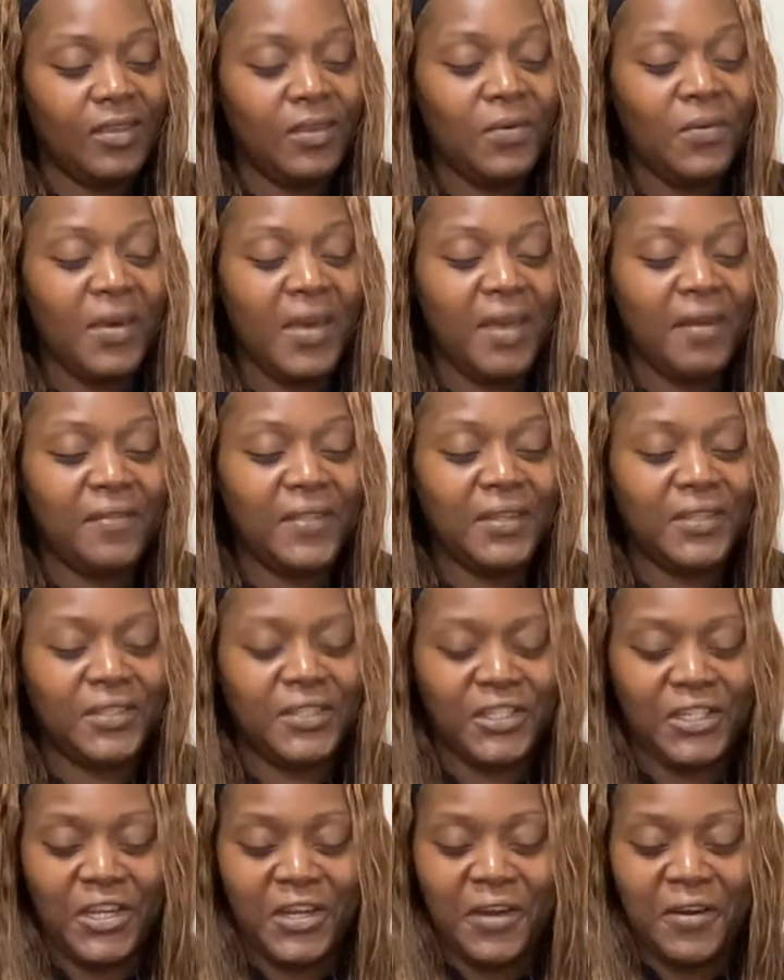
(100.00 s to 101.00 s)
You have the
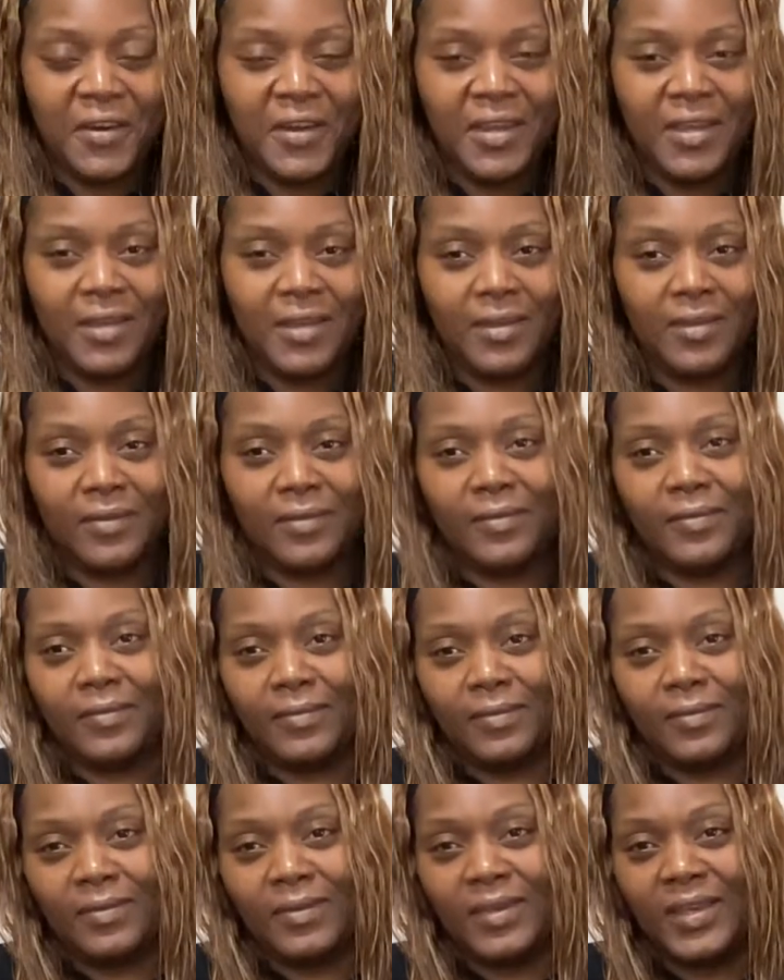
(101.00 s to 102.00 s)
chariot
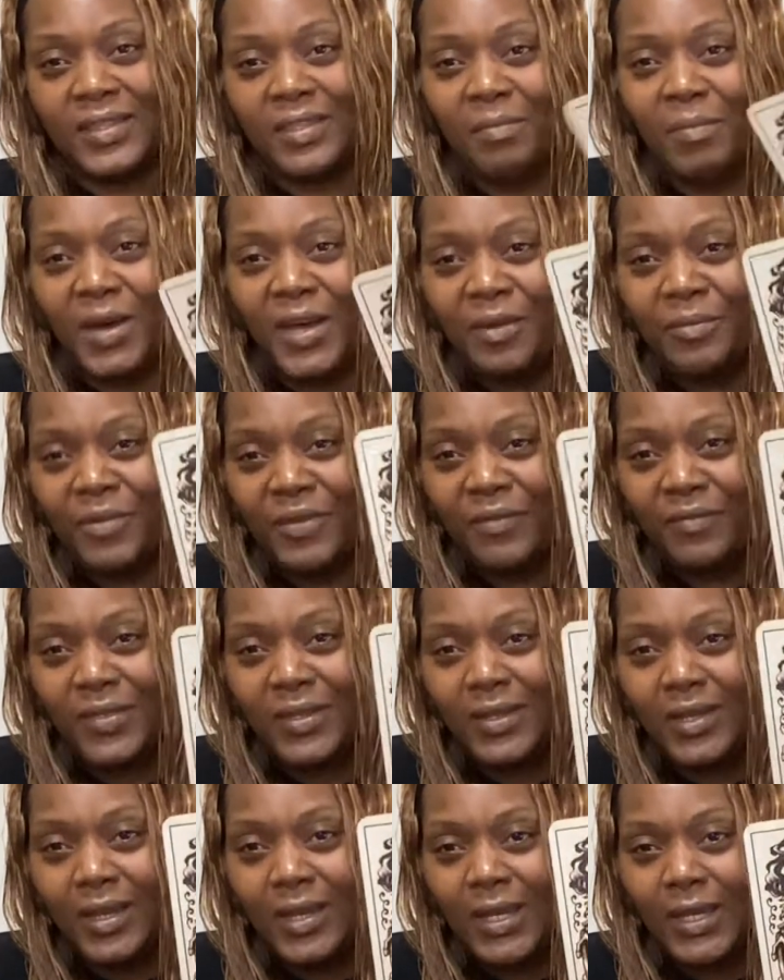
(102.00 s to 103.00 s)
at the bottom of the
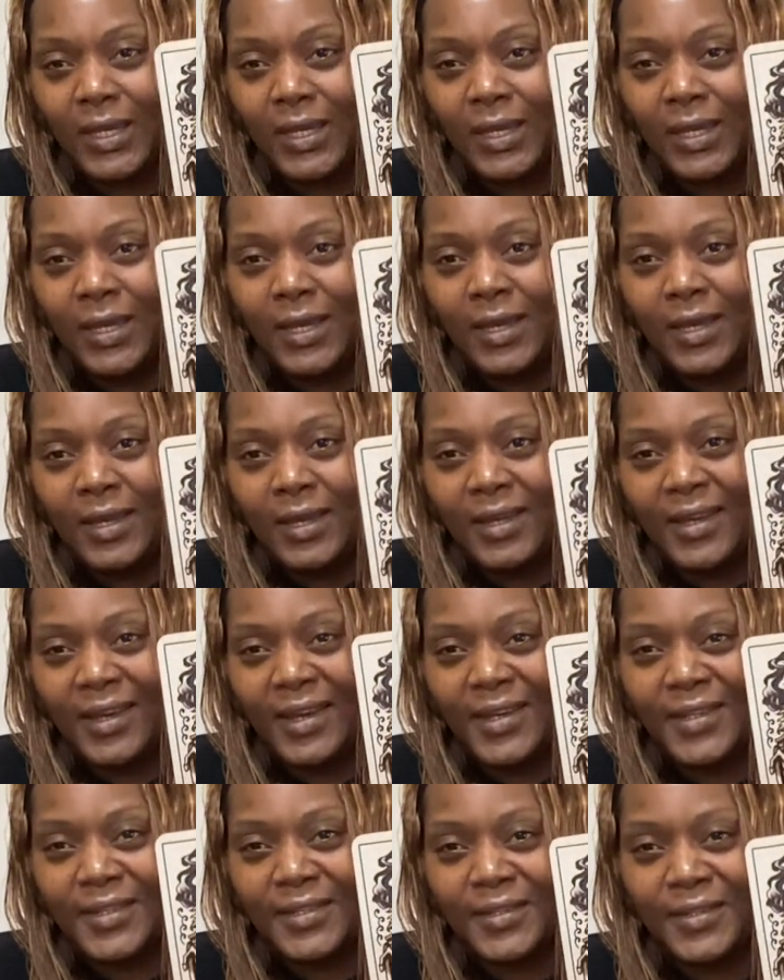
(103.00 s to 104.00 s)
deck,
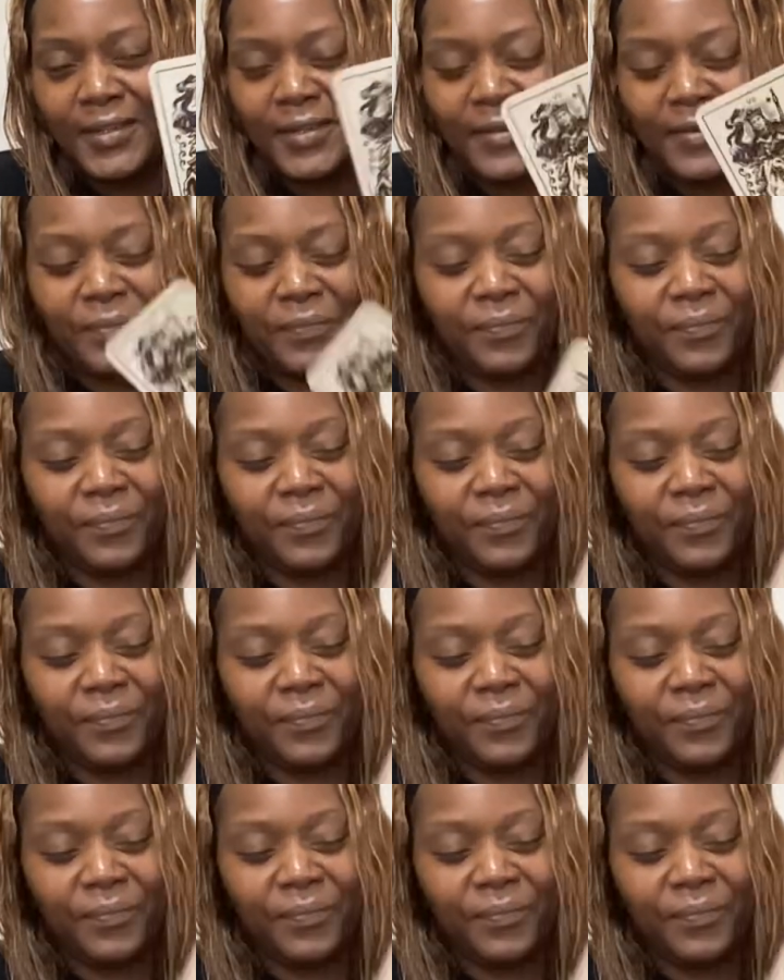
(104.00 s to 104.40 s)
Cancer.